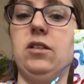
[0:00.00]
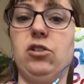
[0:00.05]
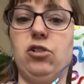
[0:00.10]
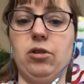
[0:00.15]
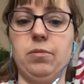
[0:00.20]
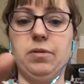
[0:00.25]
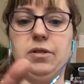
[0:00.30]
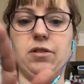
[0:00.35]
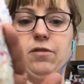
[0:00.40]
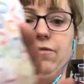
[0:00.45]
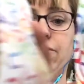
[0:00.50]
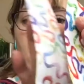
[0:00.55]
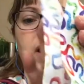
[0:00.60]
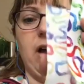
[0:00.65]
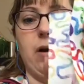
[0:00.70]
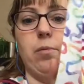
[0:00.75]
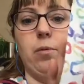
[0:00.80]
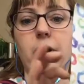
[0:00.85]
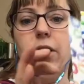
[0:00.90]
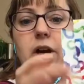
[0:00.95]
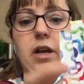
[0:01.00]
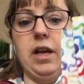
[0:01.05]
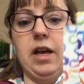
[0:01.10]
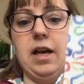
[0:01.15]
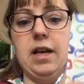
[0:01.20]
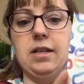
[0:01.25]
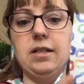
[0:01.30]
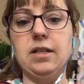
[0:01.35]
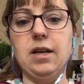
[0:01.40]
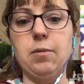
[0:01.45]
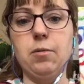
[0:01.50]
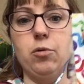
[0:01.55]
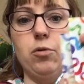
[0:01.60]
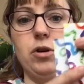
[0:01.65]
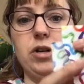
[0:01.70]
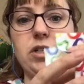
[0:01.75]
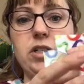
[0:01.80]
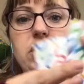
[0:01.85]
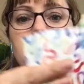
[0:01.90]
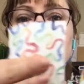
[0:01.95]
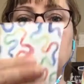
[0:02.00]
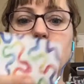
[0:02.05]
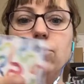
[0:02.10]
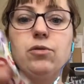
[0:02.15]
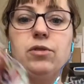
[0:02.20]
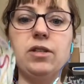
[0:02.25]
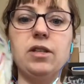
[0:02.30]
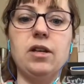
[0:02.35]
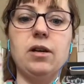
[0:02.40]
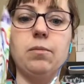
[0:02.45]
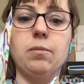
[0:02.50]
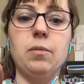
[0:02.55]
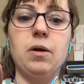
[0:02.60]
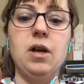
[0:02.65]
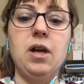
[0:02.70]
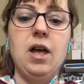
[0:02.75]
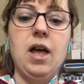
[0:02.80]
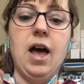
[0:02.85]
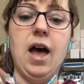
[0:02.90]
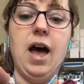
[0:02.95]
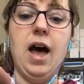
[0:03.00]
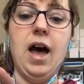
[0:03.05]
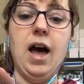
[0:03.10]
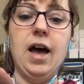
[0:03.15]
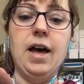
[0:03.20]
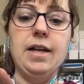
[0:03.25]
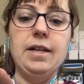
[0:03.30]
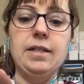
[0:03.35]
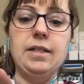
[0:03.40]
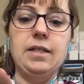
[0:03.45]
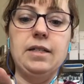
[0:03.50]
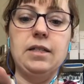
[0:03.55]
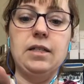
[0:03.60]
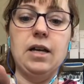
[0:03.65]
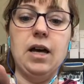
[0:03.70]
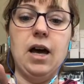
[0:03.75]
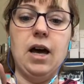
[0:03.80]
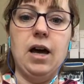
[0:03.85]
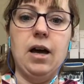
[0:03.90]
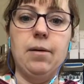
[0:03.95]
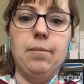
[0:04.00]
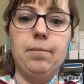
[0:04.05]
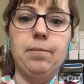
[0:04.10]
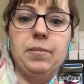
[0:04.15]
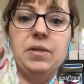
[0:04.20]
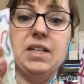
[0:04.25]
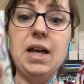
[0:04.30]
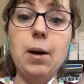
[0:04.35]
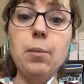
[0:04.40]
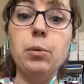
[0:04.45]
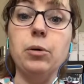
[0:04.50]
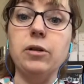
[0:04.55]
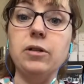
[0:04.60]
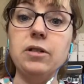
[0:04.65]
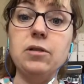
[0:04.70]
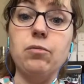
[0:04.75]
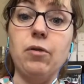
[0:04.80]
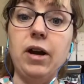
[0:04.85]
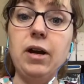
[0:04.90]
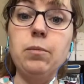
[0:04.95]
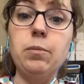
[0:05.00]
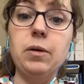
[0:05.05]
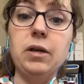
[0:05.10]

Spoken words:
strips of fabric is I'm going to use them as samples, right?